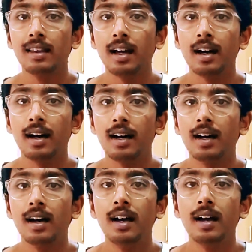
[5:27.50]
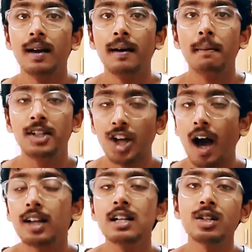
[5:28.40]
the
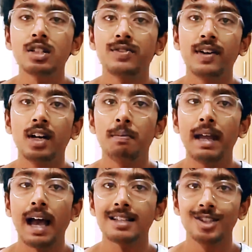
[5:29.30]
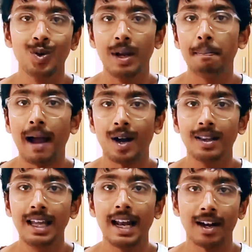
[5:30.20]
charges on sphere B has no impact
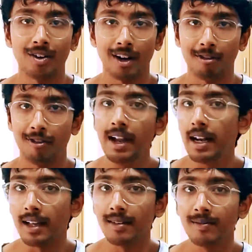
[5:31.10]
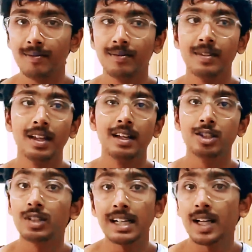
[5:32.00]
on the electric field.
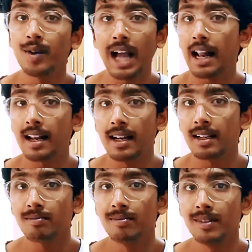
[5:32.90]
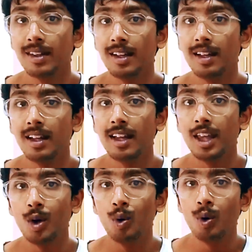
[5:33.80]
So that's how you calculate.
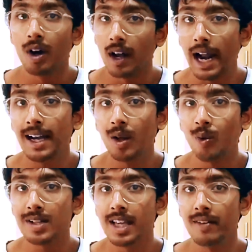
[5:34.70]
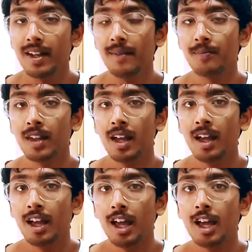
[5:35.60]
You write down what's given,
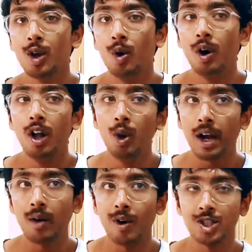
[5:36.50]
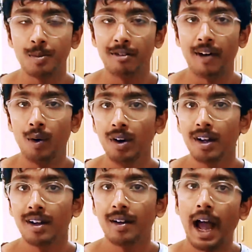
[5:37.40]
you look at what's to be
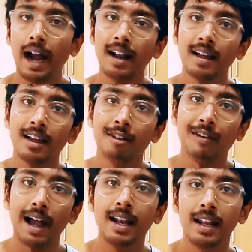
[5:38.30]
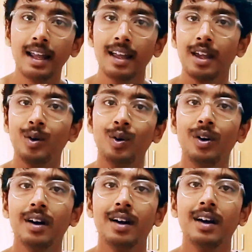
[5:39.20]
found, and finally you